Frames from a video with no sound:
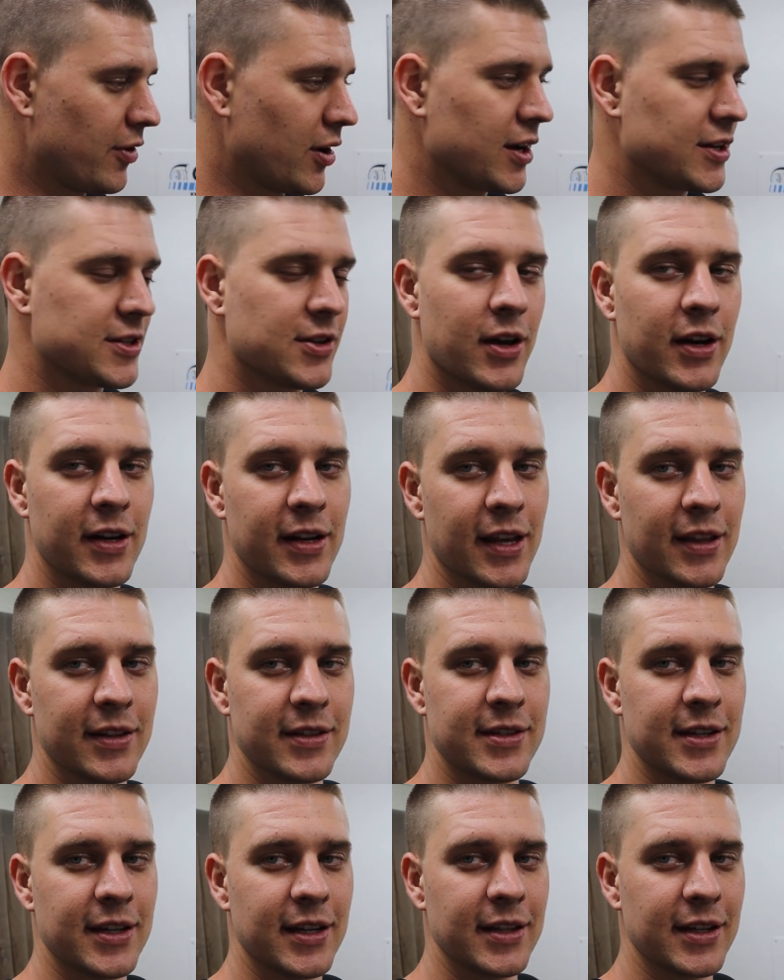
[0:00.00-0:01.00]
very excited to get
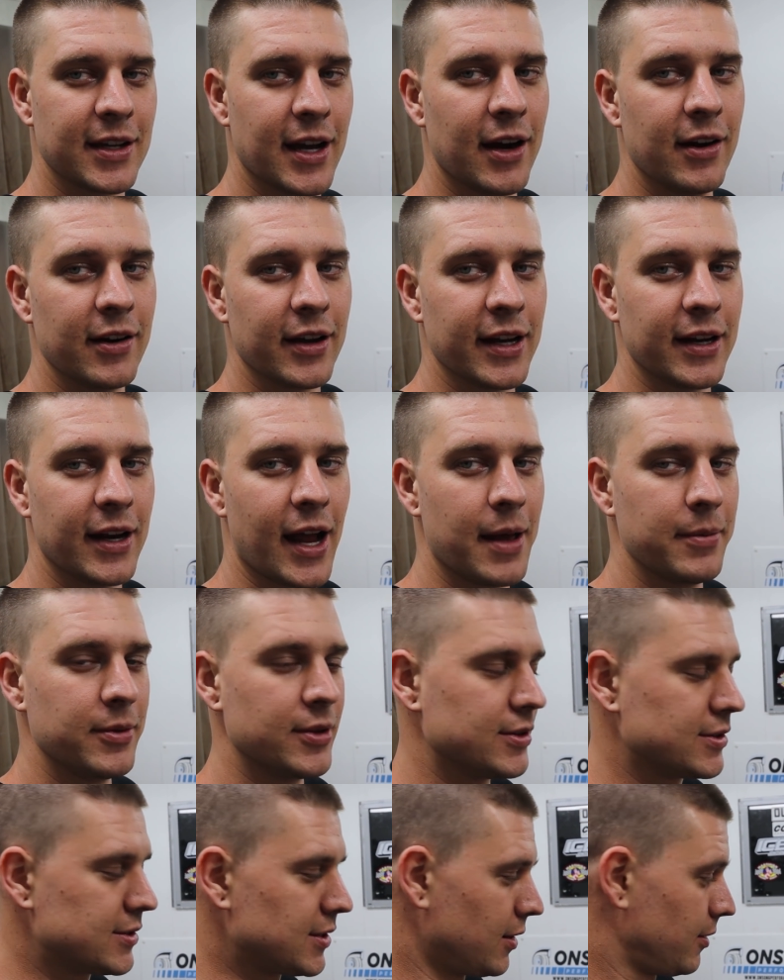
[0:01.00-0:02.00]
this thing in the car and get it
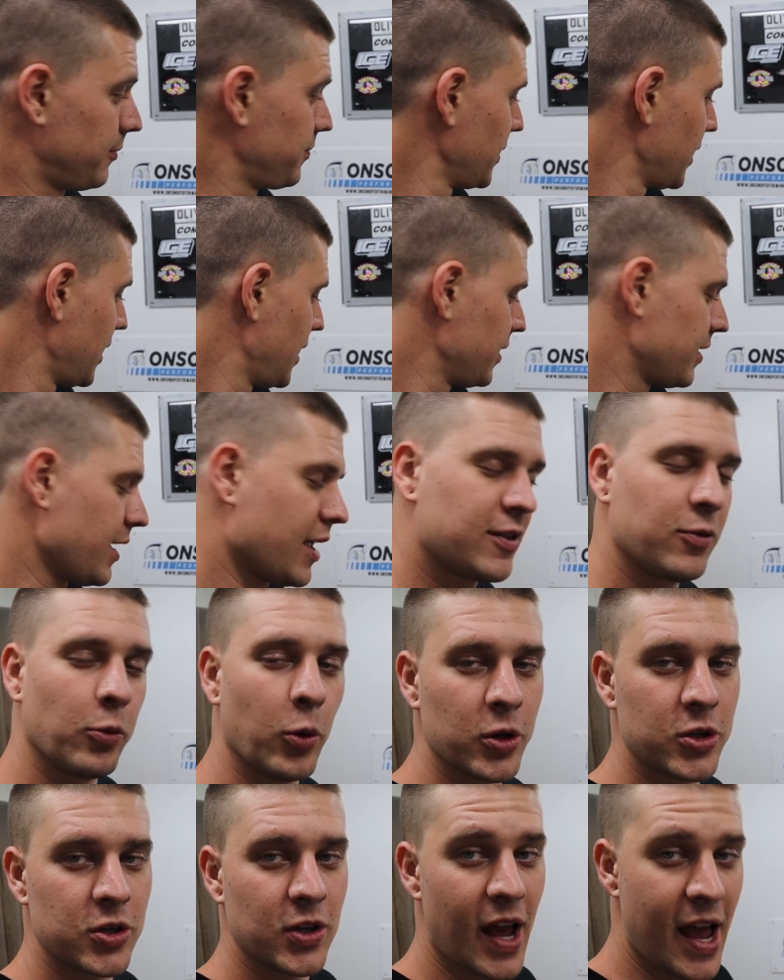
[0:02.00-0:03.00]
happening. So thanks for
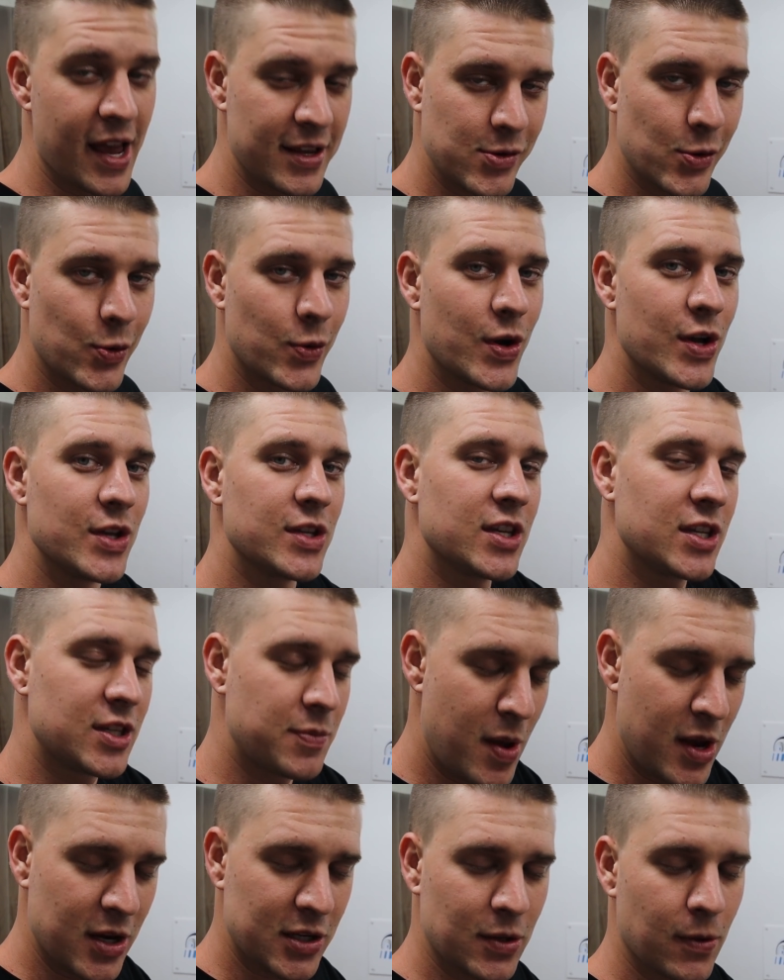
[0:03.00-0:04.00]
watching. As always,
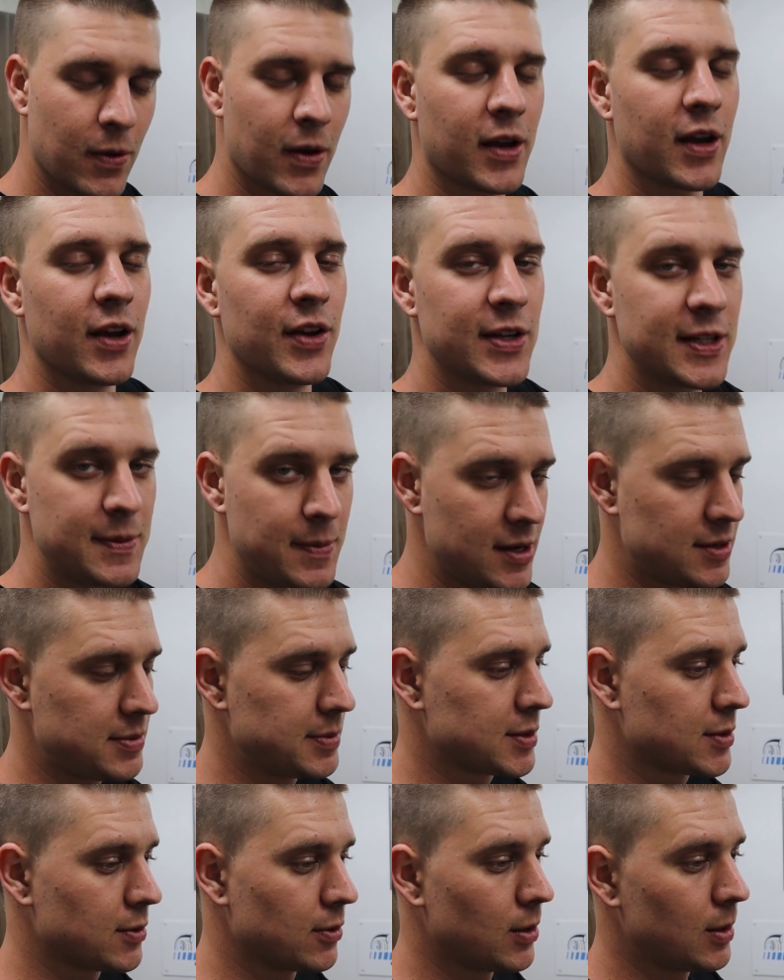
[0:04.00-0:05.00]
smash like, smash
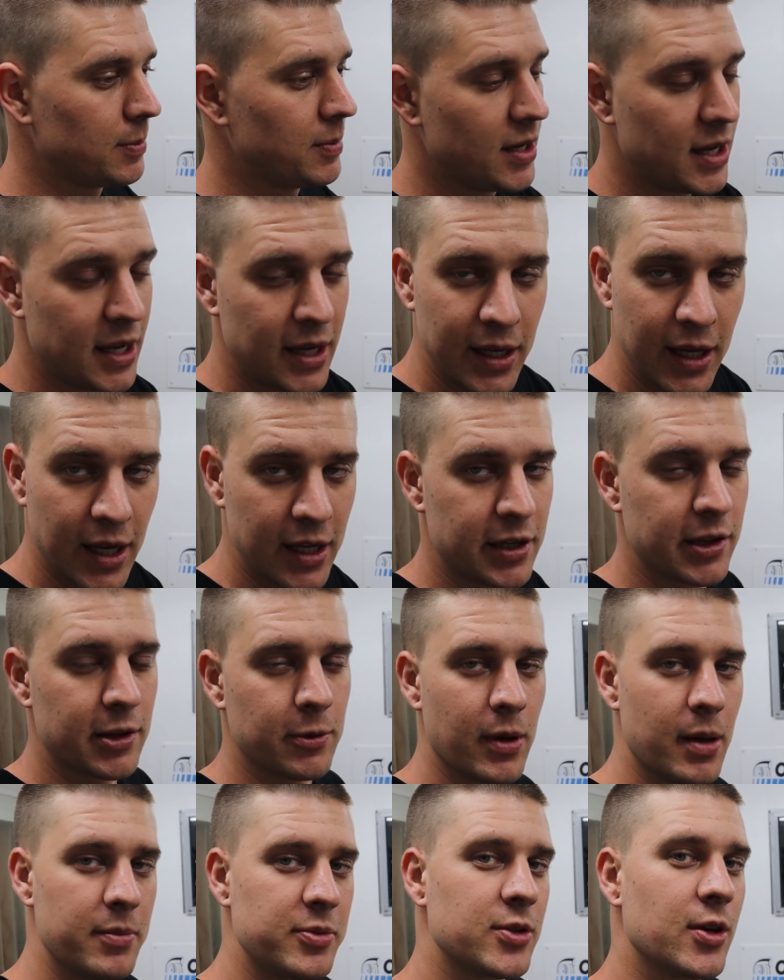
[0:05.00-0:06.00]
subscribe, head to
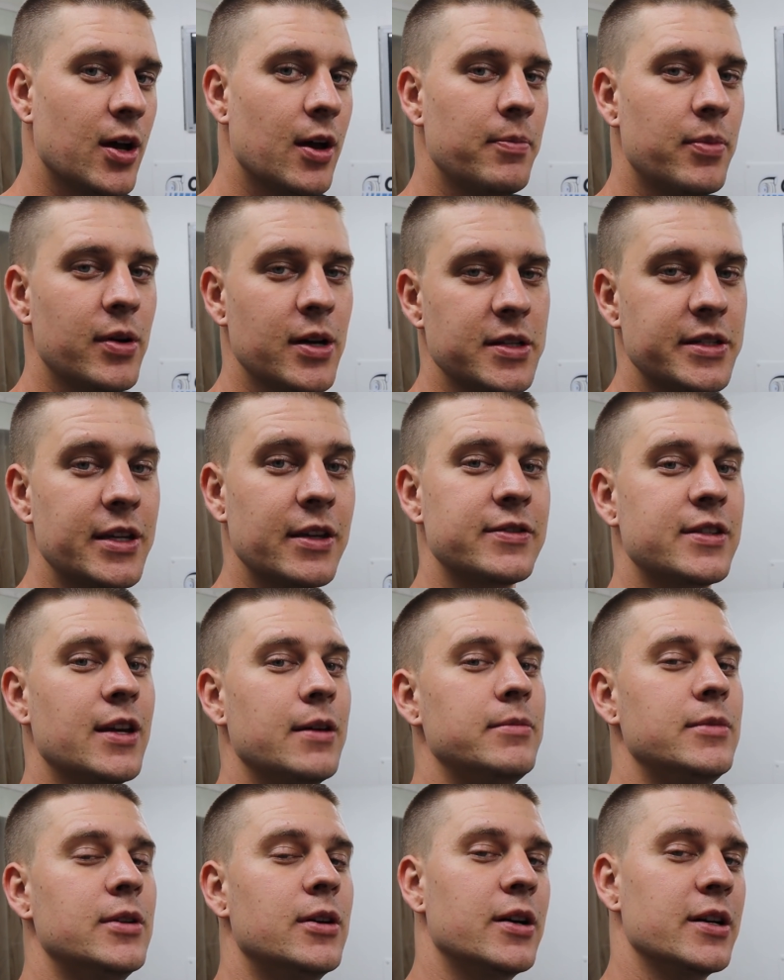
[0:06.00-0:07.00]
the website, buy yourself
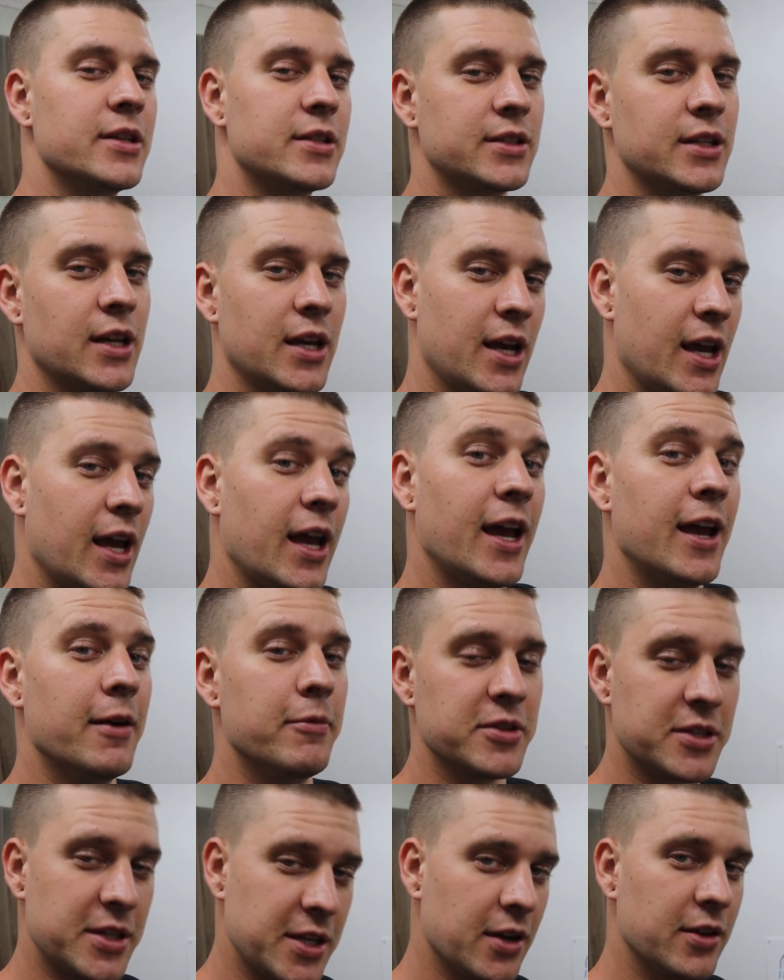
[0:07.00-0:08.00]
something nice,
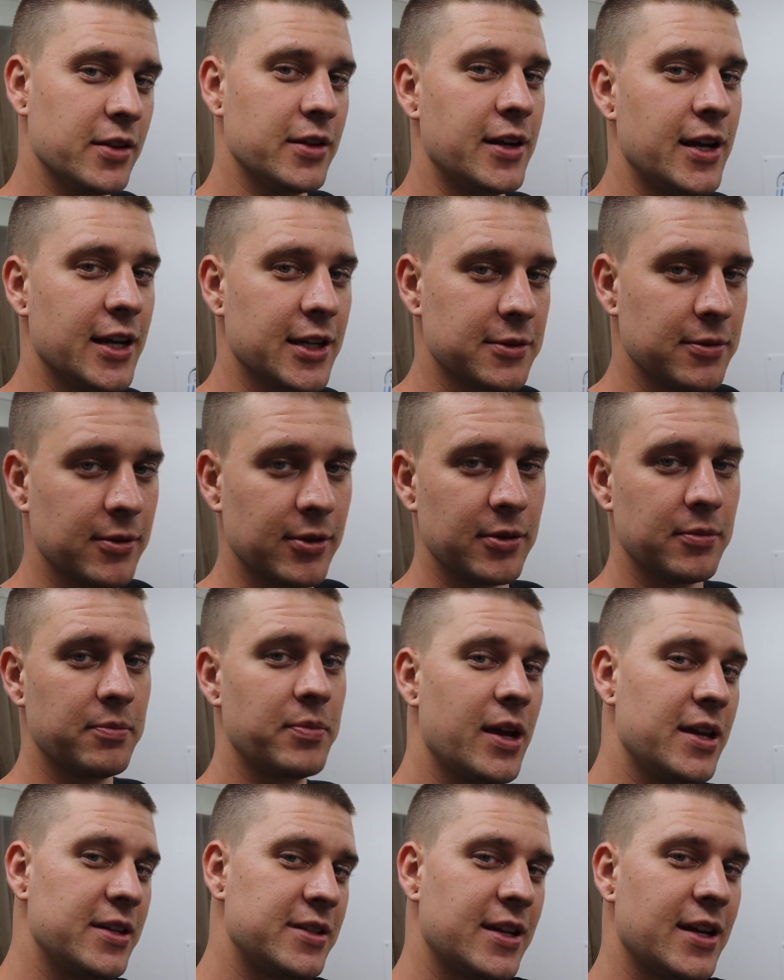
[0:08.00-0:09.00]
and we'll see you on the next one.
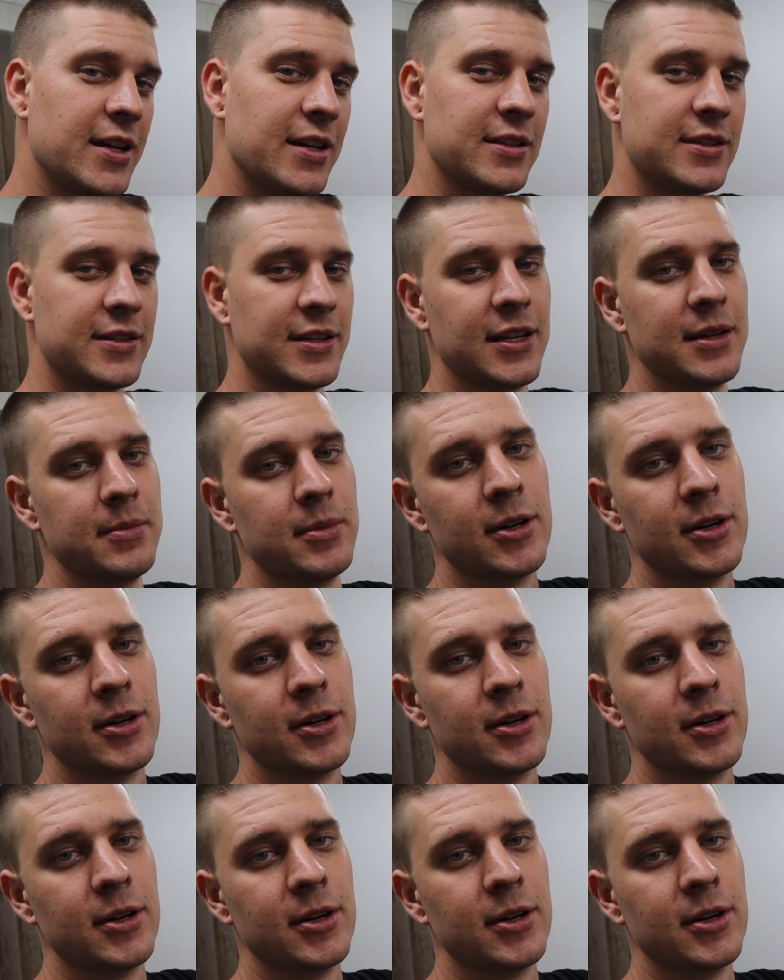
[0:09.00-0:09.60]
Peace out, see you,